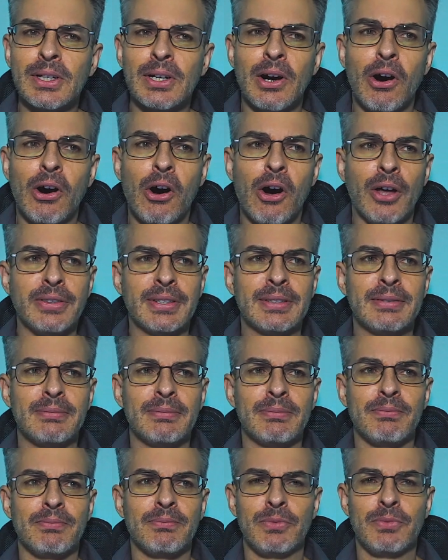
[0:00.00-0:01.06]
on
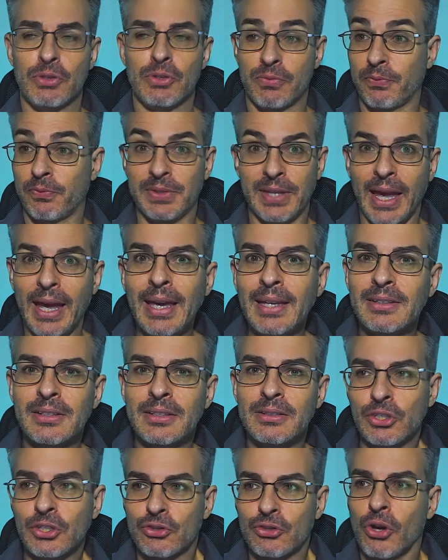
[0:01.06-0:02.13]
dates,
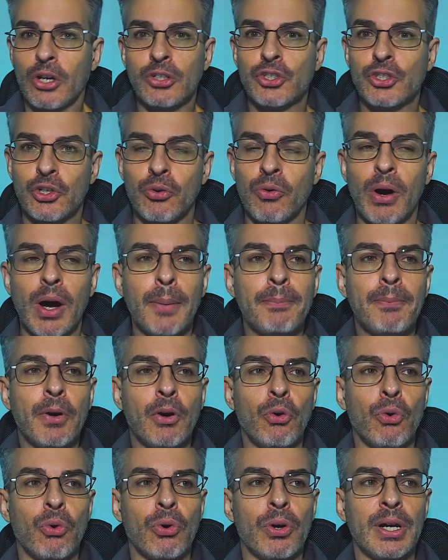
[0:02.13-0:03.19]
just not show up,
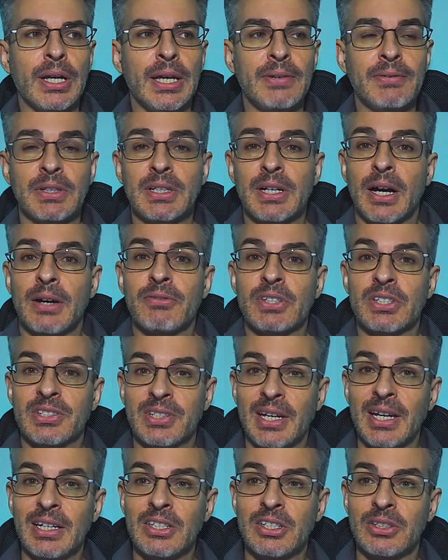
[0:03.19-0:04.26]
or even
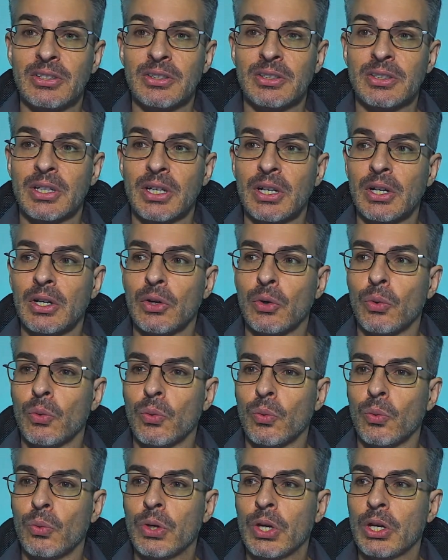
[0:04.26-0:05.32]
conversations,
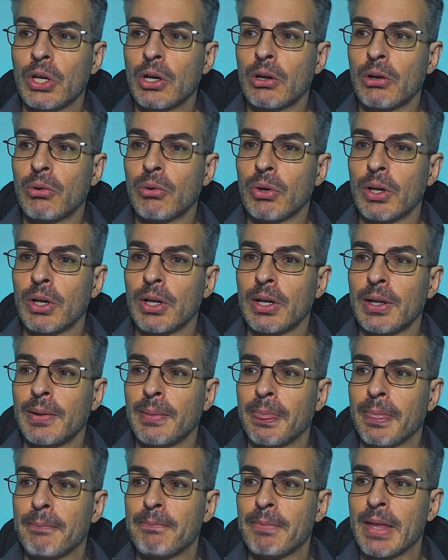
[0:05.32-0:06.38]
you know,
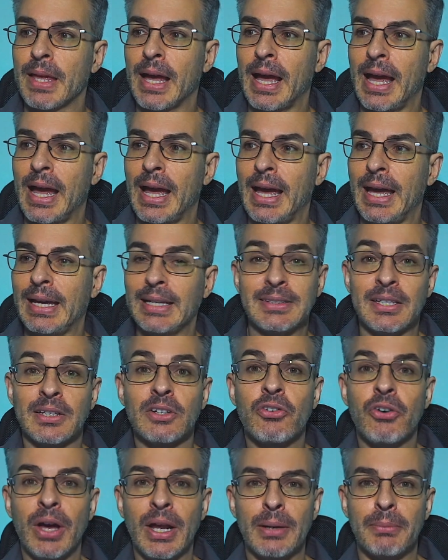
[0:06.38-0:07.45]
it's
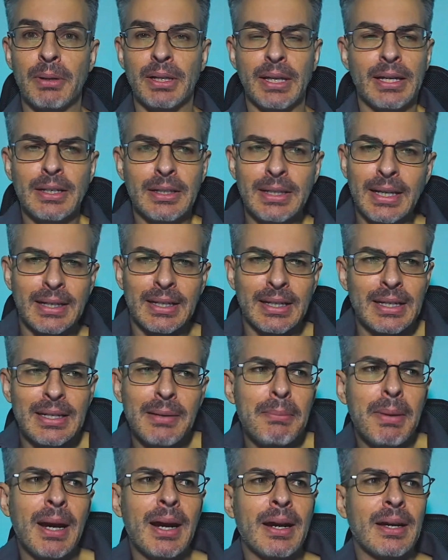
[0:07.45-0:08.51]
incredible. And like in
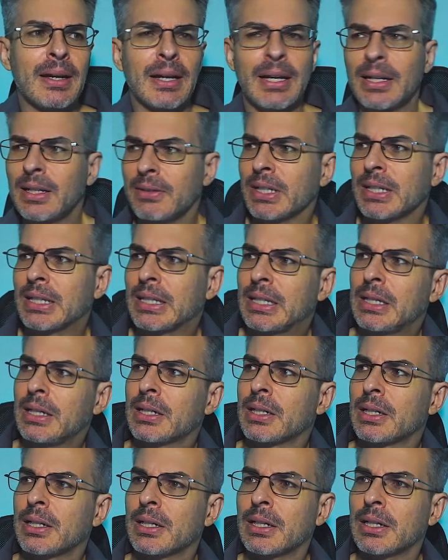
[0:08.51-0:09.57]
America, and even
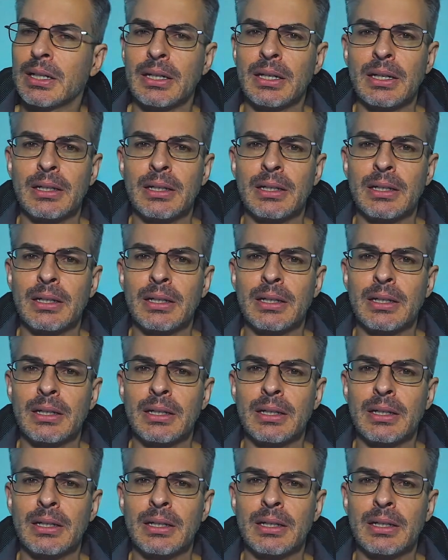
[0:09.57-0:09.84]
here in